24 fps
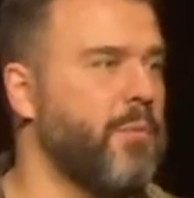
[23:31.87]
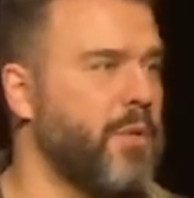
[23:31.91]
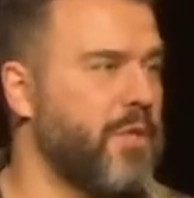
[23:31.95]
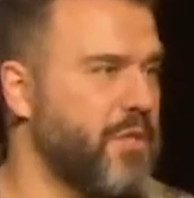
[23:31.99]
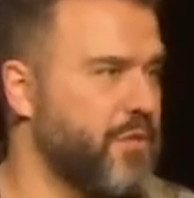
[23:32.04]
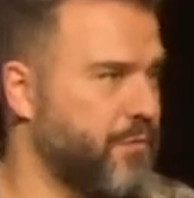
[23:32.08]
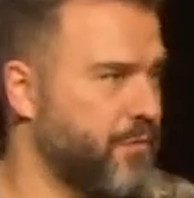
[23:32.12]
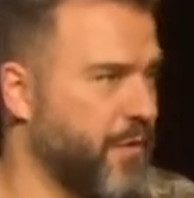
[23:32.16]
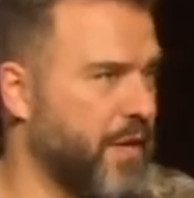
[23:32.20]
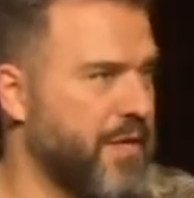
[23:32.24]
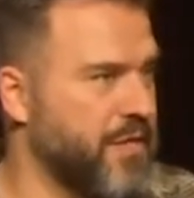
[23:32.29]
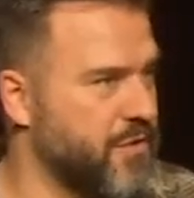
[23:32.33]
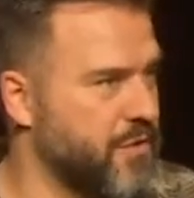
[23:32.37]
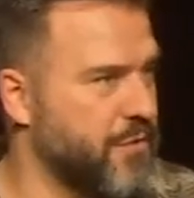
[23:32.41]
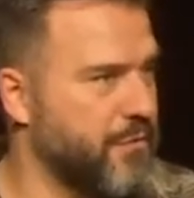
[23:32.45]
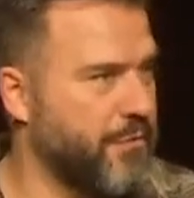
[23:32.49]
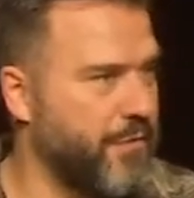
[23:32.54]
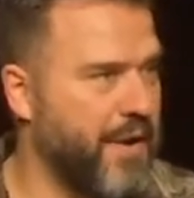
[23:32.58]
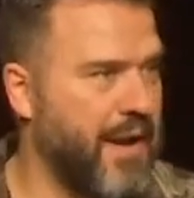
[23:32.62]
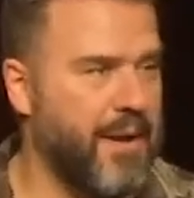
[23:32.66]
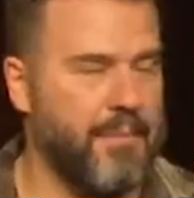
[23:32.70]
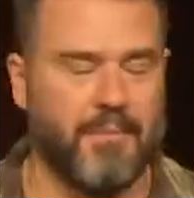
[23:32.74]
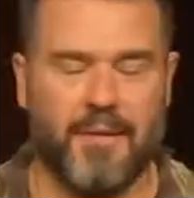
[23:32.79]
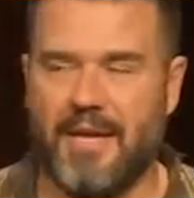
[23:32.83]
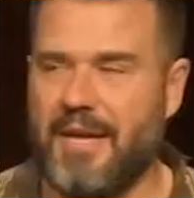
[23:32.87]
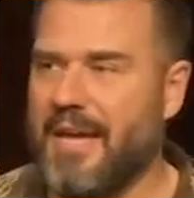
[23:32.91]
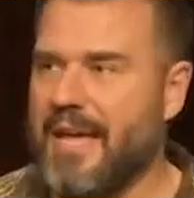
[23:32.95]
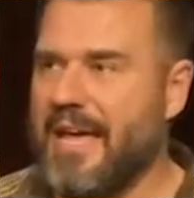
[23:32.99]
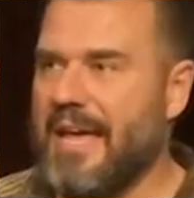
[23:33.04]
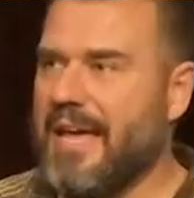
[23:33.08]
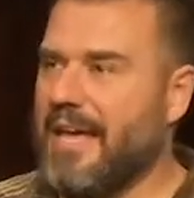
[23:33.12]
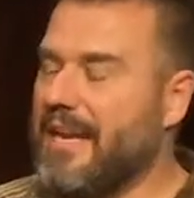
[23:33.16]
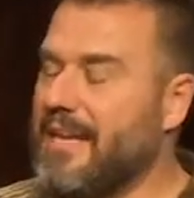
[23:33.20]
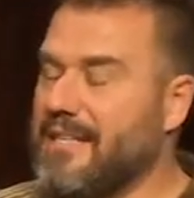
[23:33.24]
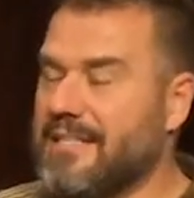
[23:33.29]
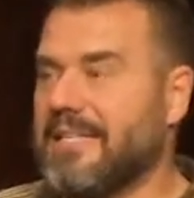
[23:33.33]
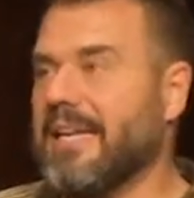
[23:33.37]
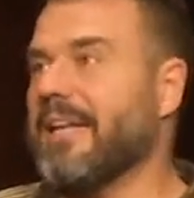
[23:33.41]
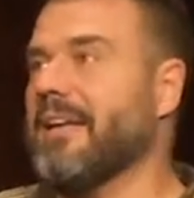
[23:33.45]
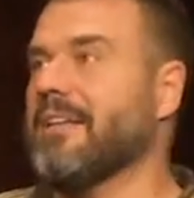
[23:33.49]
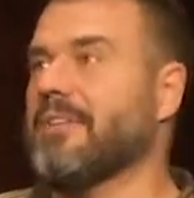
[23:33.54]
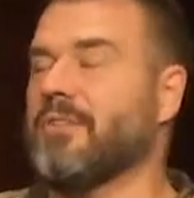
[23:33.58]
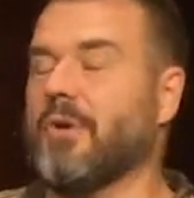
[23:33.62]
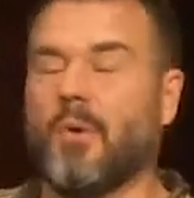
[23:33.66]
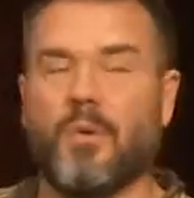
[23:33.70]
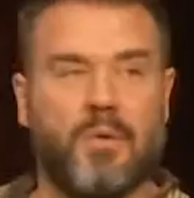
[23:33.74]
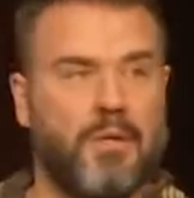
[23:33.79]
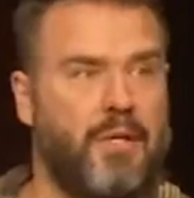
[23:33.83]
with his friends and family, and he's kind of
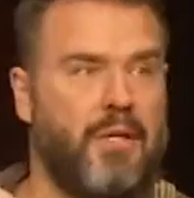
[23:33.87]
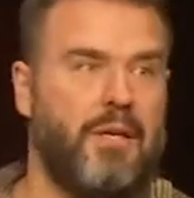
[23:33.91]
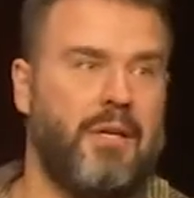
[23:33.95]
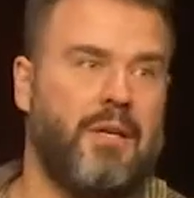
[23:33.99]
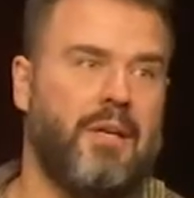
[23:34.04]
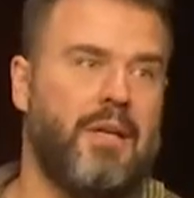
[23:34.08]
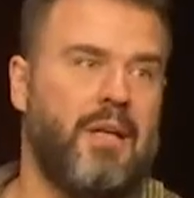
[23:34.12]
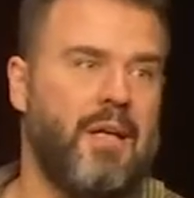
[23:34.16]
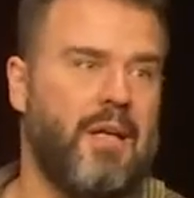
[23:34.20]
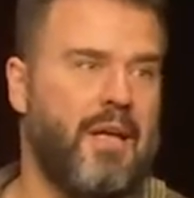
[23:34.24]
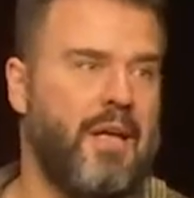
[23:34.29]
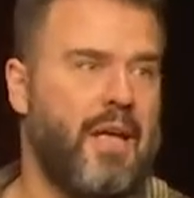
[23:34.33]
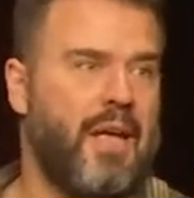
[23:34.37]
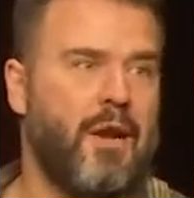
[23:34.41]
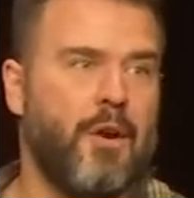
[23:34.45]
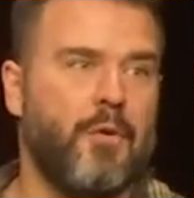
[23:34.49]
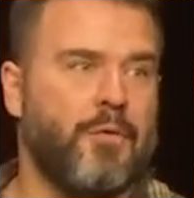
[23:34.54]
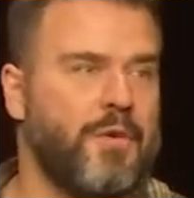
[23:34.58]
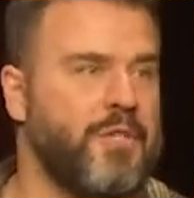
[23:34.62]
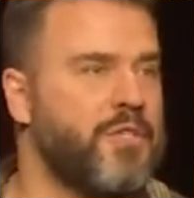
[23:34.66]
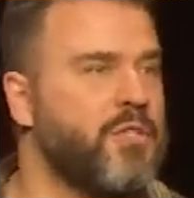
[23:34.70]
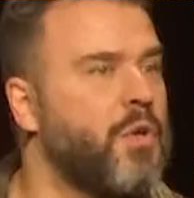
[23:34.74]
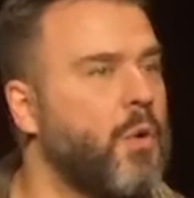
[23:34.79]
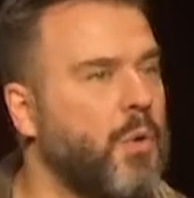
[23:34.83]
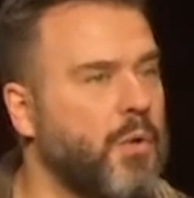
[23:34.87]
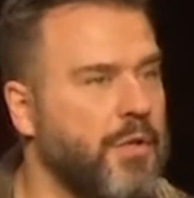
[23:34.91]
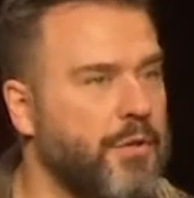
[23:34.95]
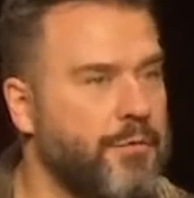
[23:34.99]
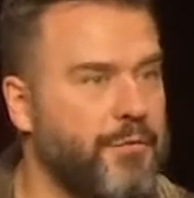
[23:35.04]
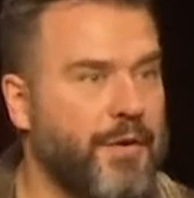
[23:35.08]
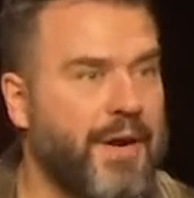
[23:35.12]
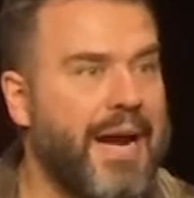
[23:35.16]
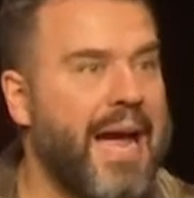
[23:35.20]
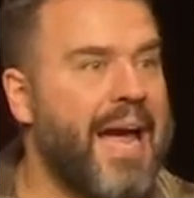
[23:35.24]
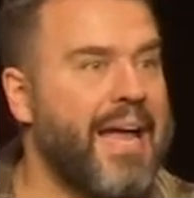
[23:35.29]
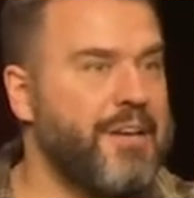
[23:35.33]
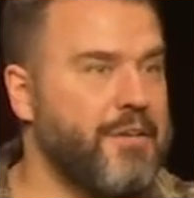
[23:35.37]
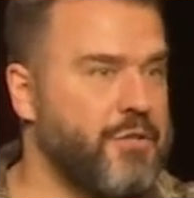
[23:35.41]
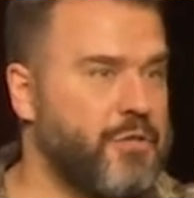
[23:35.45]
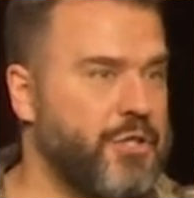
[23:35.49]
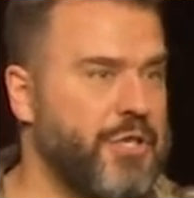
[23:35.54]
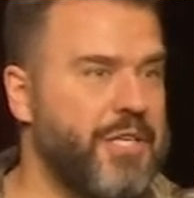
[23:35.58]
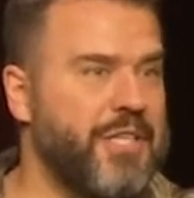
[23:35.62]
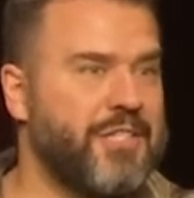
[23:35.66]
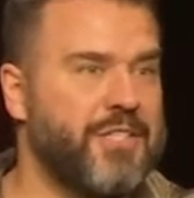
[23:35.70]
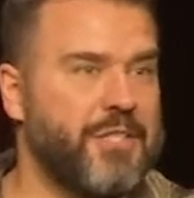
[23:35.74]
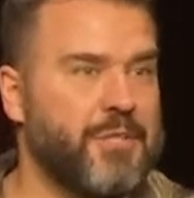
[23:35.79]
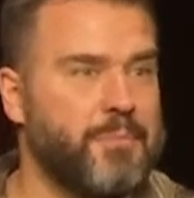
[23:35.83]
totally, I don't know if he's totally forgotten
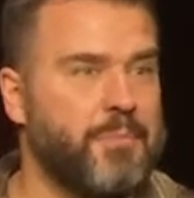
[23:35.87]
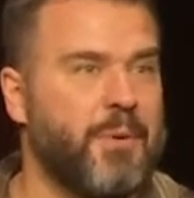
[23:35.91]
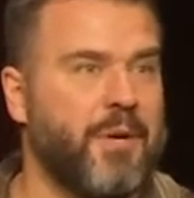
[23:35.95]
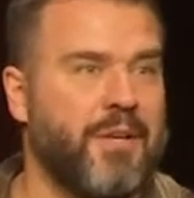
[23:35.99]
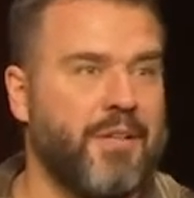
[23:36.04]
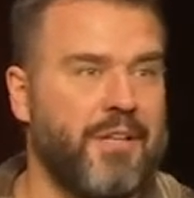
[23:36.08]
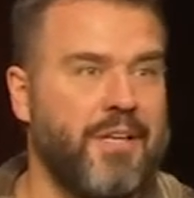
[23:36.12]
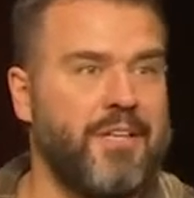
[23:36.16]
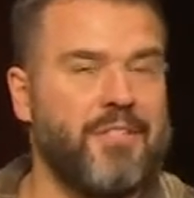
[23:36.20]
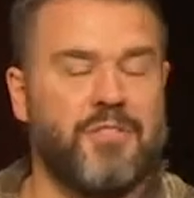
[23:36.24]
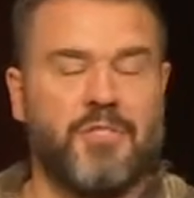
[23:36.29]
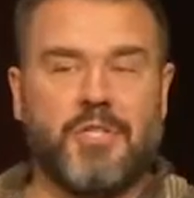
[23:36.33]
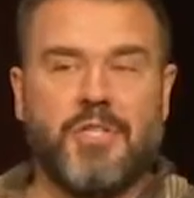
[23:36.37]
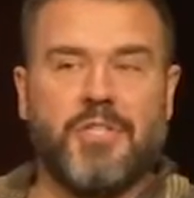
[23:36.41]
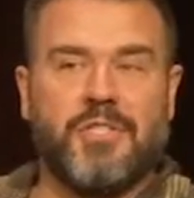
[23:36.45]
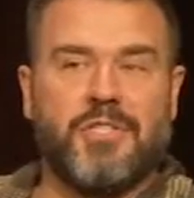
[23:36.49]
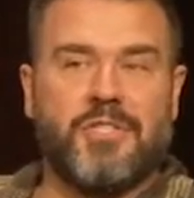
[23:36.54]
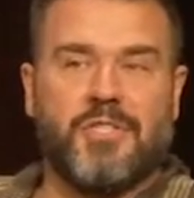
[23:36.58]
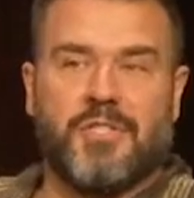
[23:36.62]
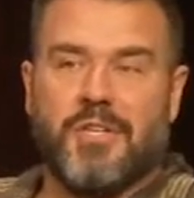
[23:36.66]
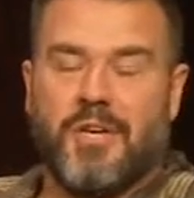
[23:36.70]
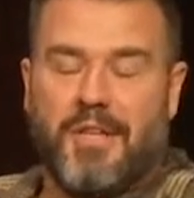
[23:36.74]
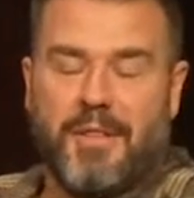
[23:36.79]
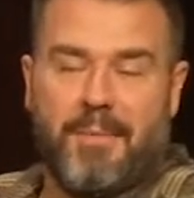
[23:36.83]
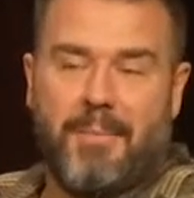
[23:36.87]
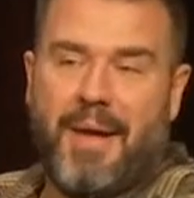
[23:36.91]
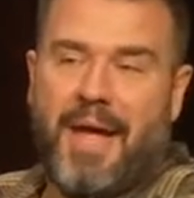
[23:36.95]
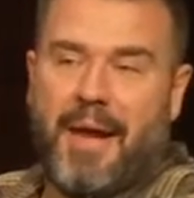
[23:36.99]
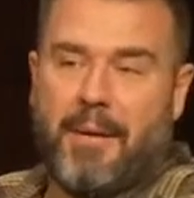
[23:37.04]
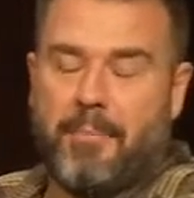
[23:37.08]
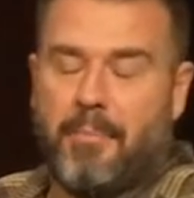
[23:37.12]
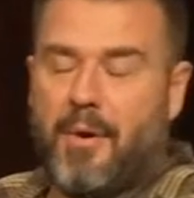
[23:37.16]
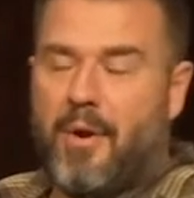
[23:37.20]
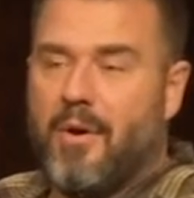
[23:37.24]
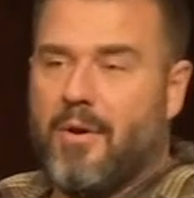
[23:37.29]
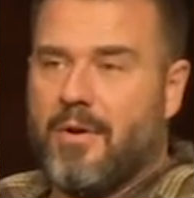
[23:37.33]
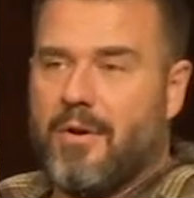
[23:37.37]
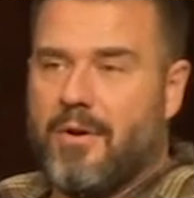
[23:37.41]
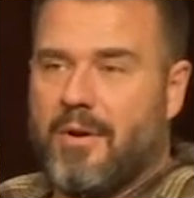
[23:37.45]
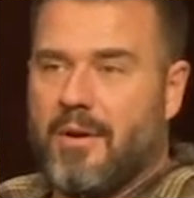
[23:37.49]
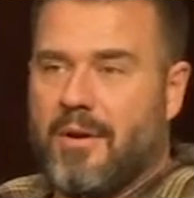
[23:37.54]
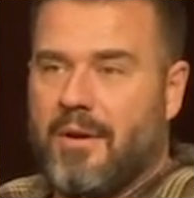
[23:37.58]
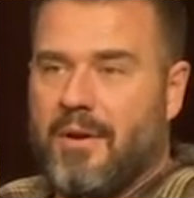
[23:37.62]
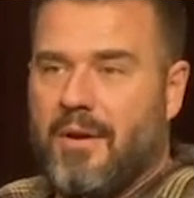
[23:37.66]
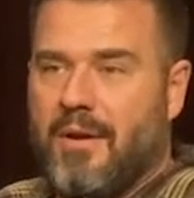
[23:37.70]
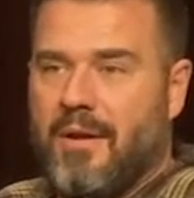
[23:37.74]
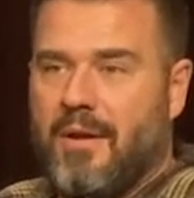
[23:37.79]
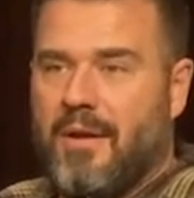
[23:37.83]
Jesus, but at least Jesus is on the back burner.
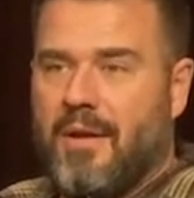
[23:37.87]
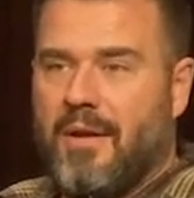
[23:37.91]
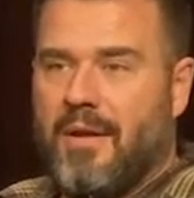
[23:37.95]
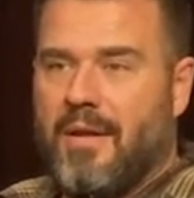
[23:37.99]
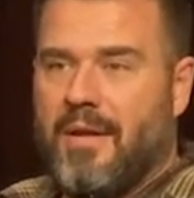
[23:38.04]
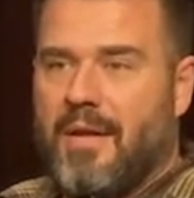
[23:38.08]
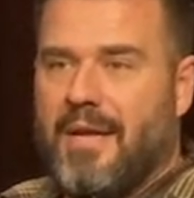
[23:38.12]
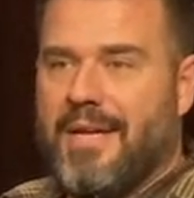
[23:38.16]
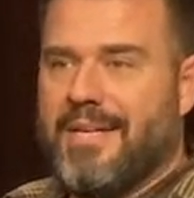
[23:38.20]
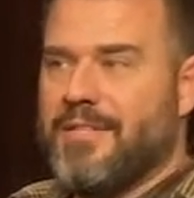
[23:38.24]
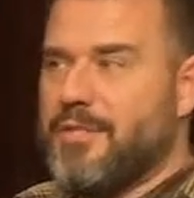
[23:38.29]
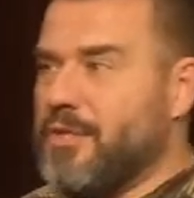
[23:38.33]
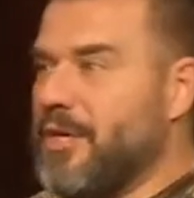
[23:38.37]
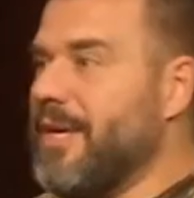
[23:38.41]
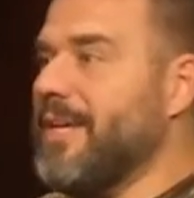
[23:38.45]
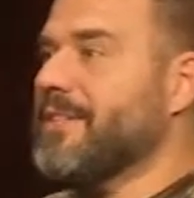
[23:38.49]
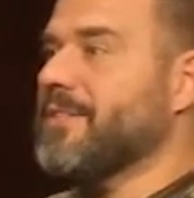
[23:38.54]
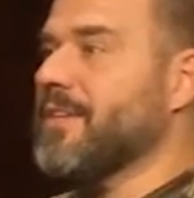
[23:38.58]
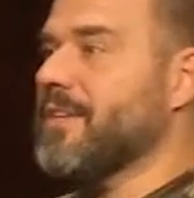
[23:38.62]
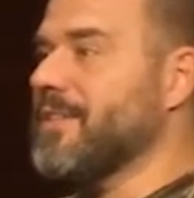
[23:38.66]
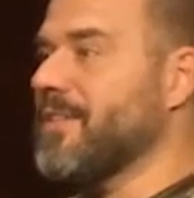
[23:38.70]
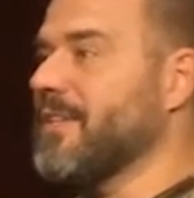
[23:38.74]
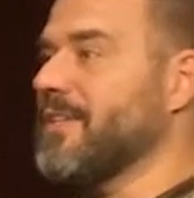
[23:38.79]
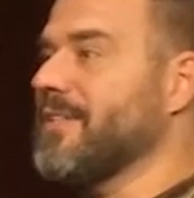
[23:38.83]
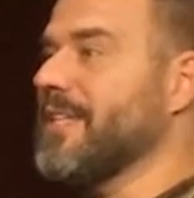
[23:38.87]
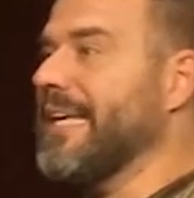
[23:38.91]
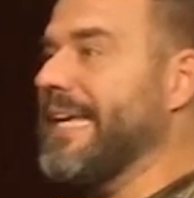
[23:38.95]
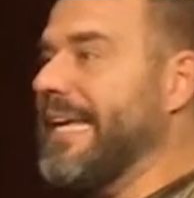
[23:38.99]
And Jesus is the